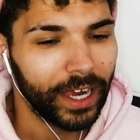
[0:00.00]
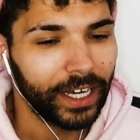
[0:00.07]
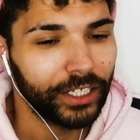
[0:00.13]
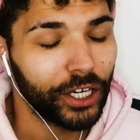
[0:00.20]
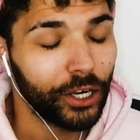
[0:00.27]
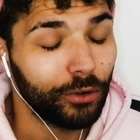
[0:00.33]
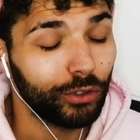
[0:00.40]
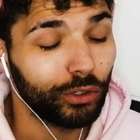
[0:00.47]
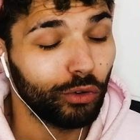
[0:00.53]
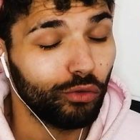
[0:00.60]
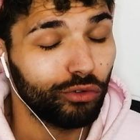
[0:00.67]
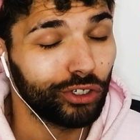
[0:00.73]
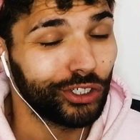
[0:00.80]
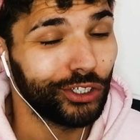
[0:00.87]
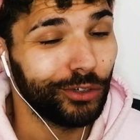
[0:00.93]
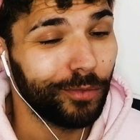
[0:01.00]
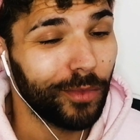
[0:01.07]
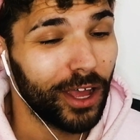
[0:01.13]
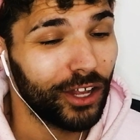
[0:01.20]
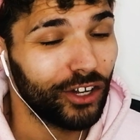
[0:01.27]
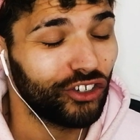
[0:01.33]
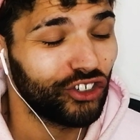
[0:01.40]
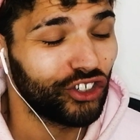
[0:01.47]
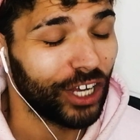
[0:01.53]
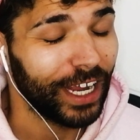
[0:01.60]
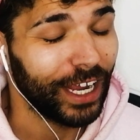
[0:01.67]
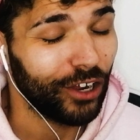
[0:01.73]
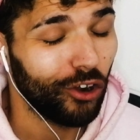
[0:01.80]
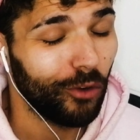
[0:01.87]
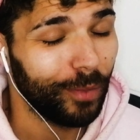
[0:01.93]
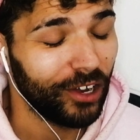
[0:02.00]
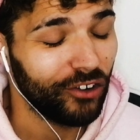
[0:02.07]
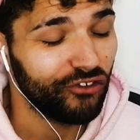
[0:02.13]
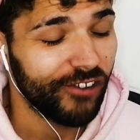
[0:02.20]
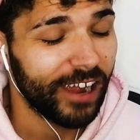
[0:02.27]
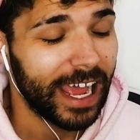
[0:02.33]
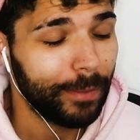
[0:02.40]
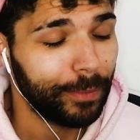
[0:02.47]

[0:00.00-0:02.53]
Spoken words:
Dwight, don't talk too much. It could be a